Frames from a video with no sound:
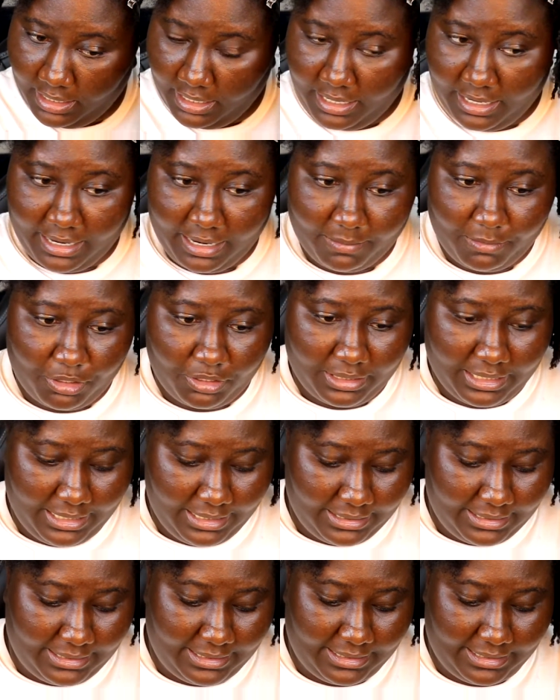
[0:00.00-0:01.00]
And I'm
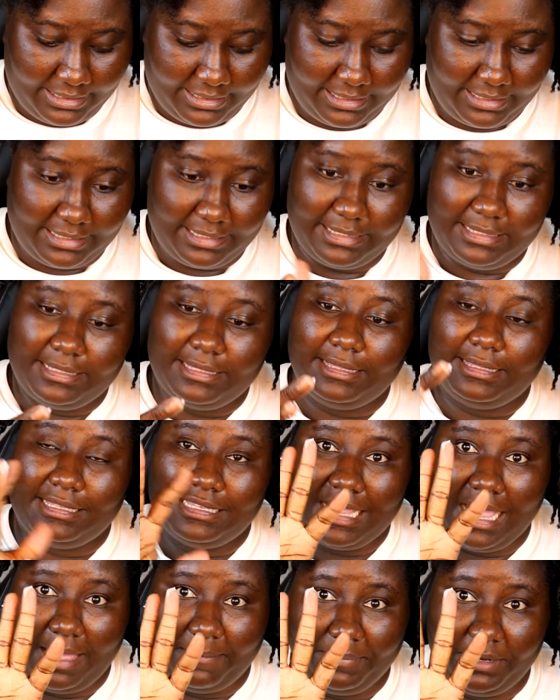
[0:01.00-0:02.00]
only
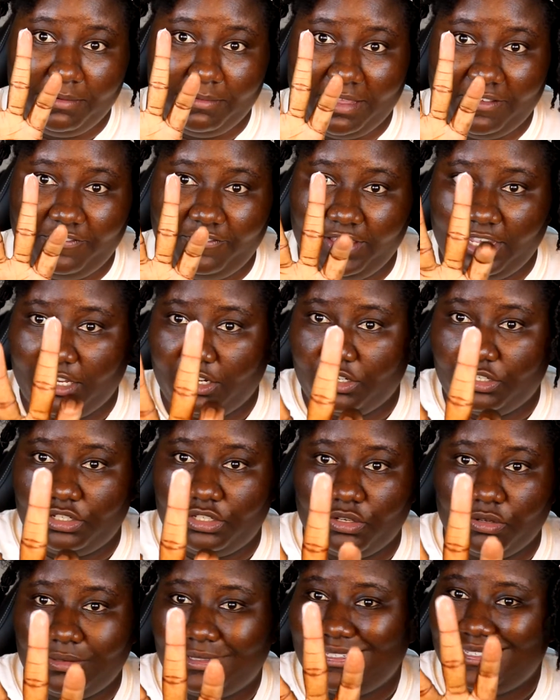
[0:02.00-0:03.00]
dapping my fingers,
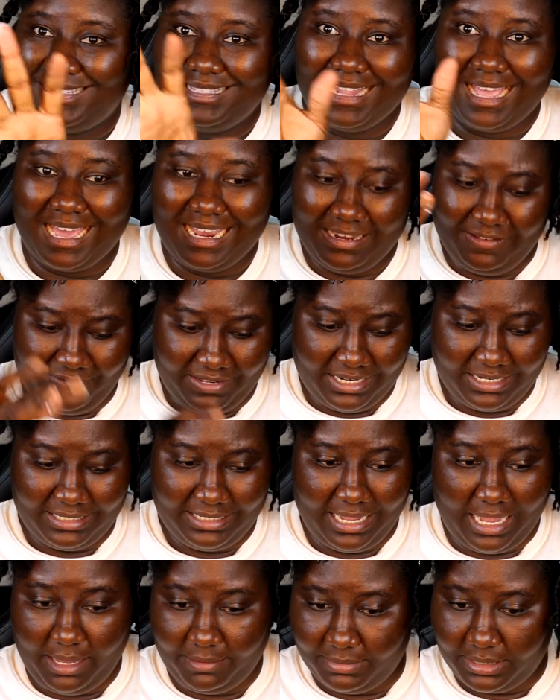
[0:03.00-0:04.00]
so it's not even a
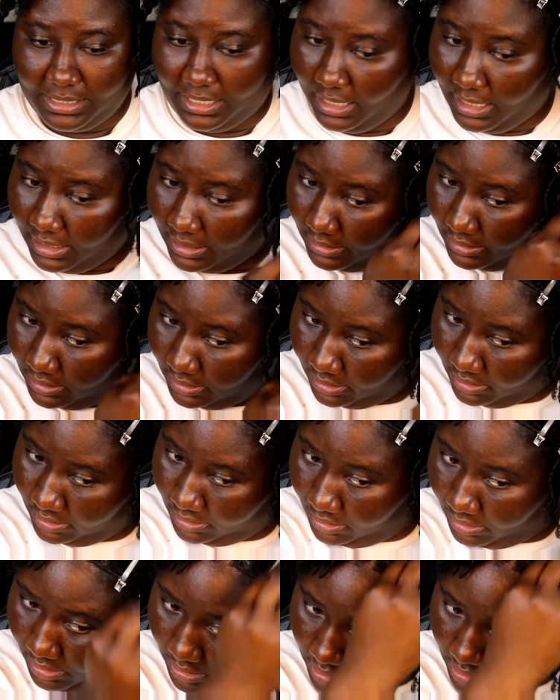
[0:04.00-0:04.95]
dime size.